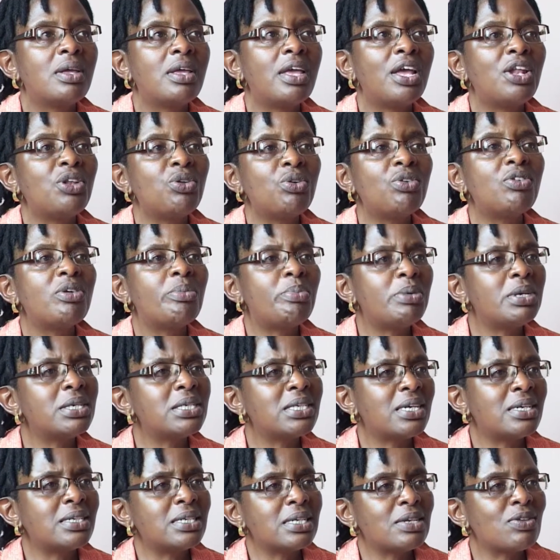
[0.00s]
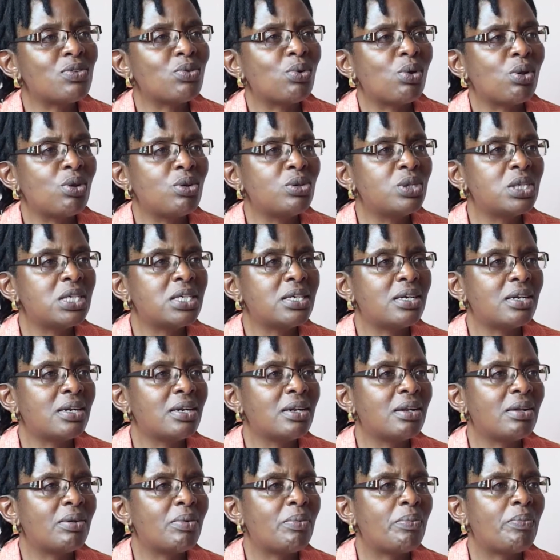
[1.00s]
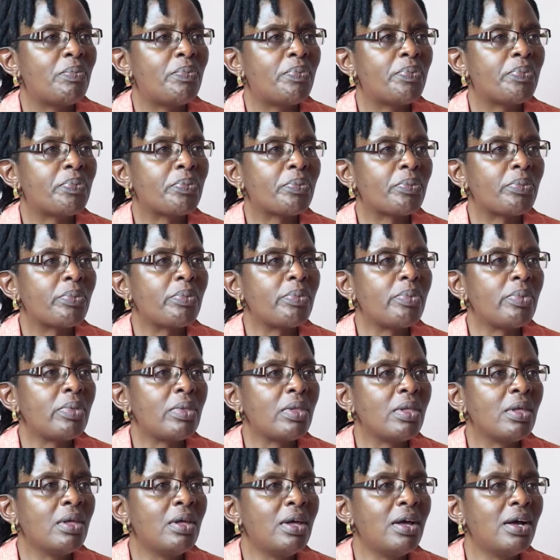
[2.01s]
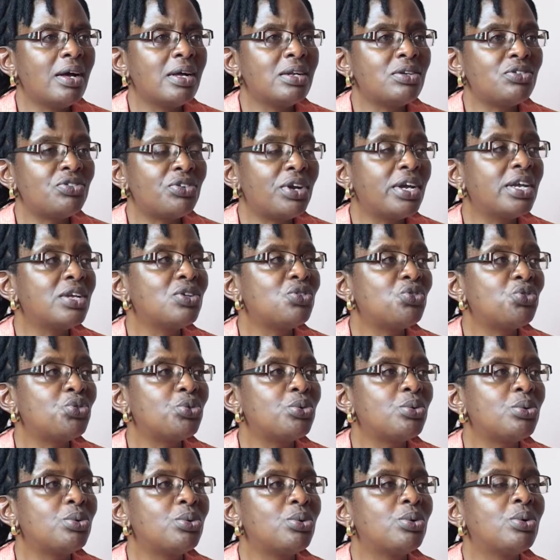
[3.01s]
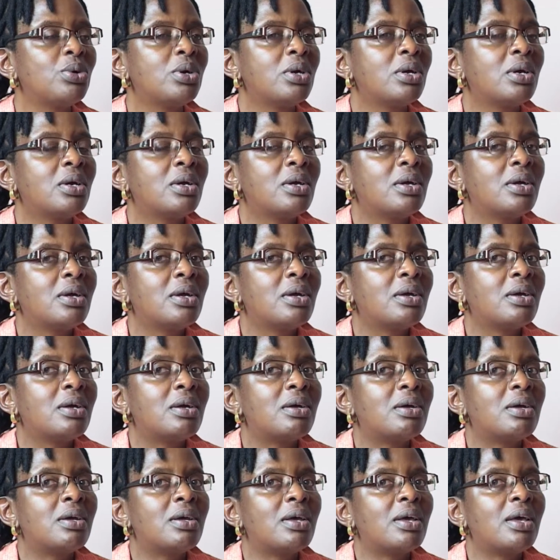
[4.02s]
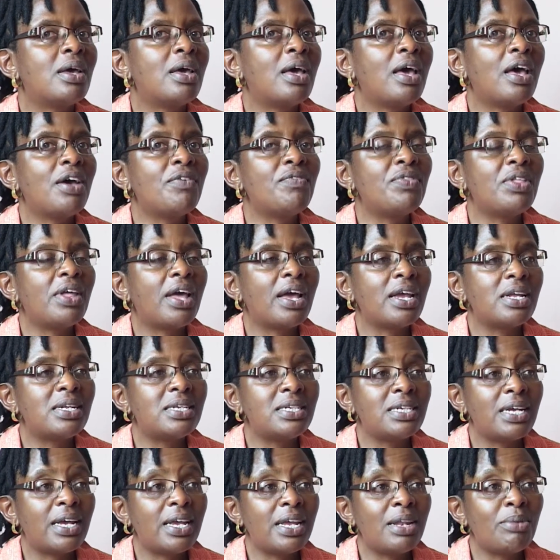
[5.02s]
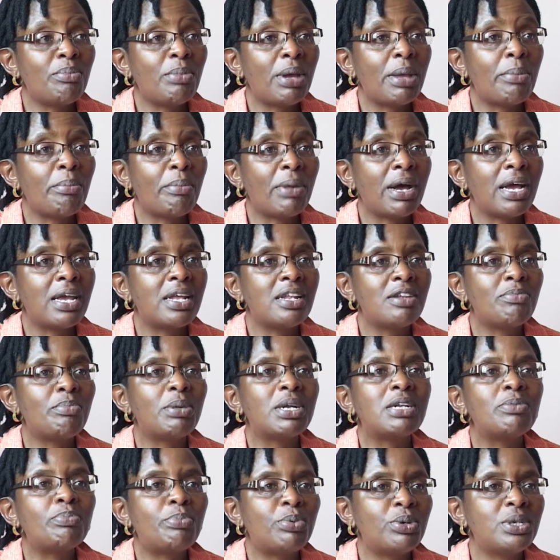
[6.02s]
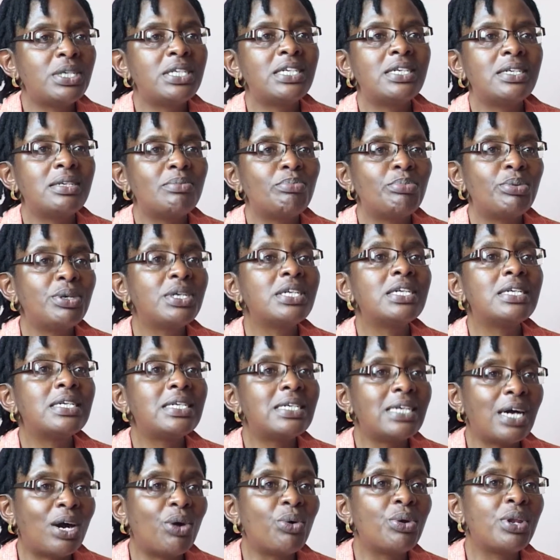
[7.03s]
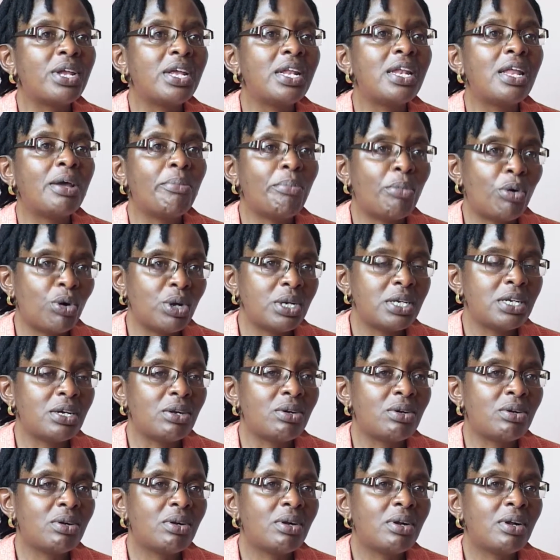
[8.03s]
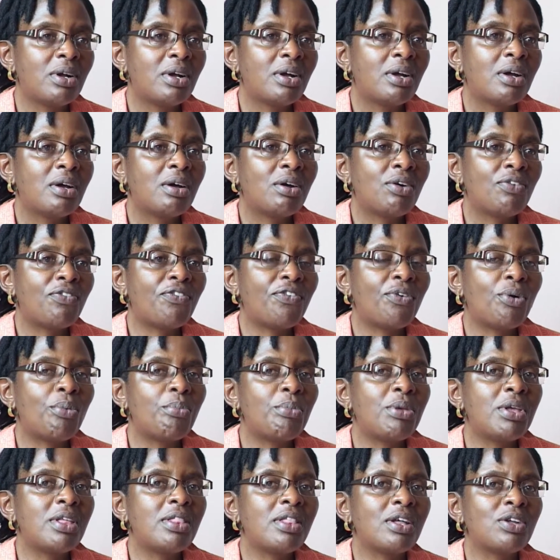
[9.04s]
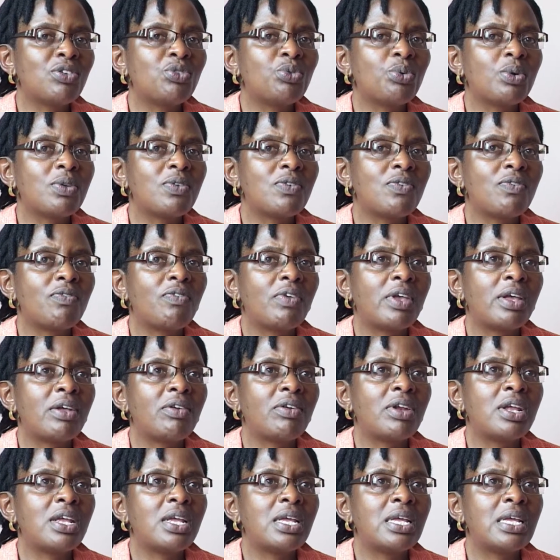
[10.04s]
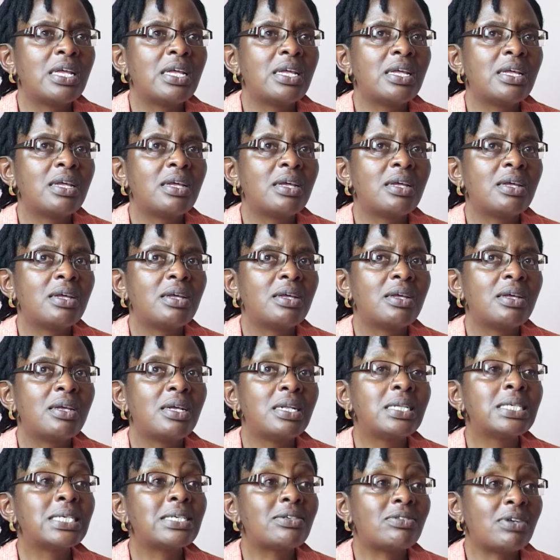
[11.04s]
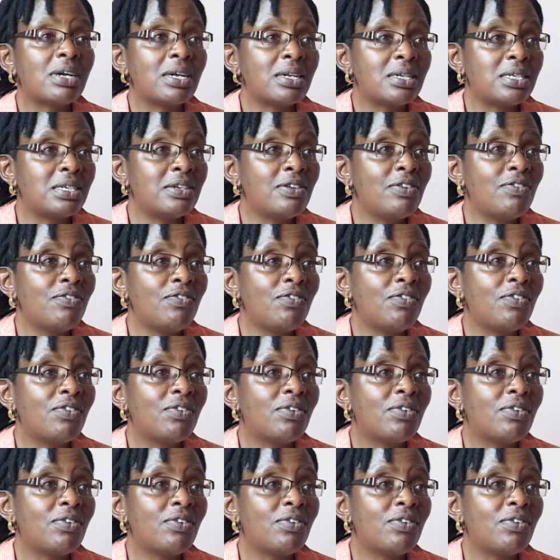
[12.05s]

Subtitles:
can you represent a solution? Trying to have the idea in my mind, but put it down in a model. For me, that was very instructive